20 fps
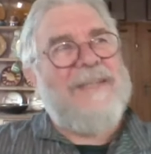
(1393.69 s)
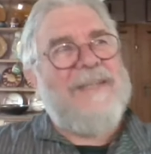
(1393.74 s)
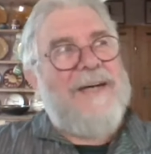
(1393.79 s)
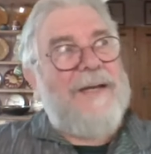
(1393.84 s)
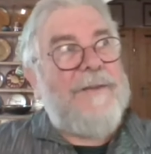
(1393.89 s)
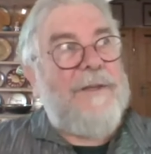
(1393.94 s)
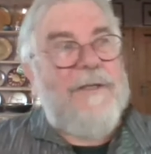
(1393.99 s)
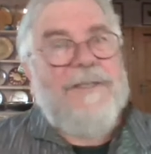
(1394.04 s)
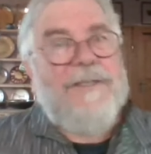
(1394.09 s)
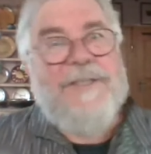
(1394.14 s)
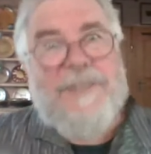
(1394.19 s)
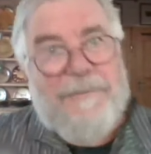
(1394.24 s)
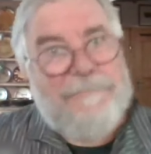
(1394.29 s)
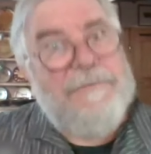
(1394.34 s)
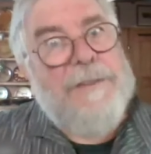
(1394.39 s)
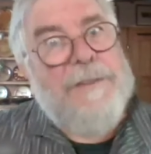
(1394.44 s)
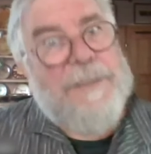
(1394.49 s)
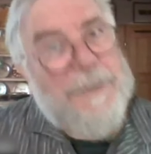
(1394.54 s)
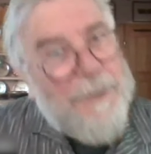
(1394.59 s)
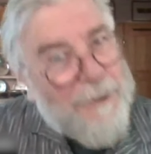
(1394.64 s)
And there are
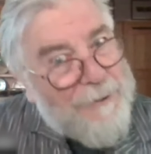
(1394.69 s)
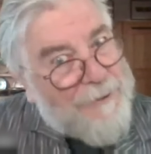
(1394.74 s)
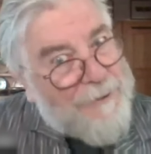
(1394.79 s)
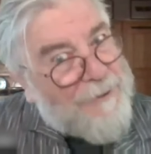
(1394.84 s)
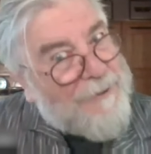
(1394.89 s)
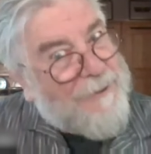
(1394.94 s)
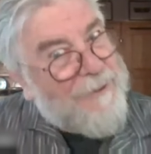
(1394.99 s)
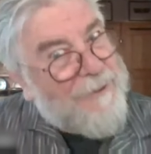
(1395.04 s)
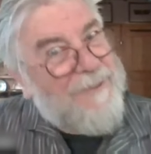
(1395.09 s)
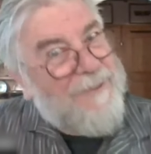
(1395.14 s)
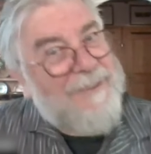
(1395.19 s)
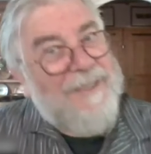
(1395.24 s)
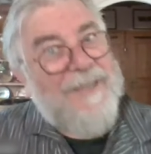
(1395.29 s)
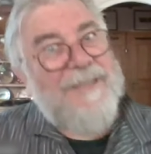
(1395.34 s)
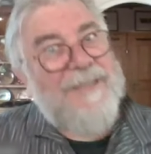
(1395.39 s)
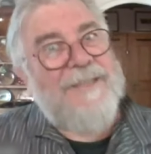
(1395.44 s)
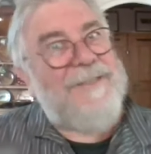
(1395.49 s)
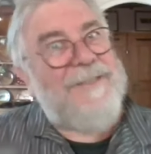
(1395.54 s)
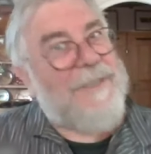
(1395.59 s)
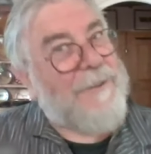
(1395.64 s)
70 odd stone
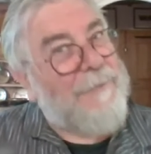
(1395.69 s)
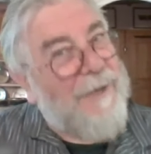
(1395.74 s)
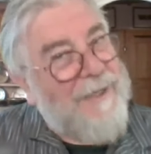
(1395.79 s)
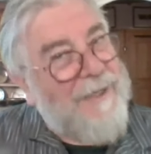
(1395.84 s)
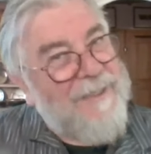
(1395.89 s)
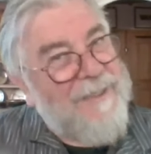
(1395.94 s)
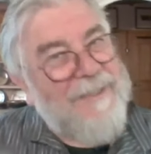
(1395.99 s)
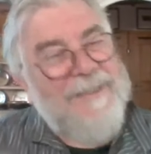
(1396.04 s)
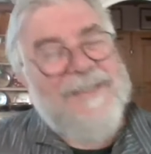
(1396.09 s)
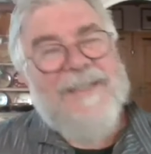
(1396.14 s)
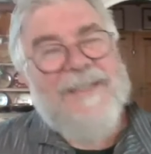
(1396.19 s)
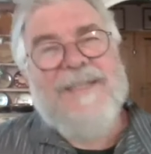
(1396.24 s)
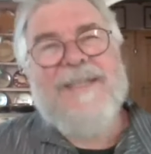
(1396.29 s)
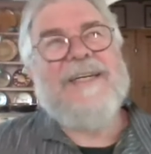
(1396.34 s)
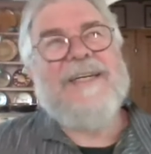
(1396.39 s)
circles in Wales.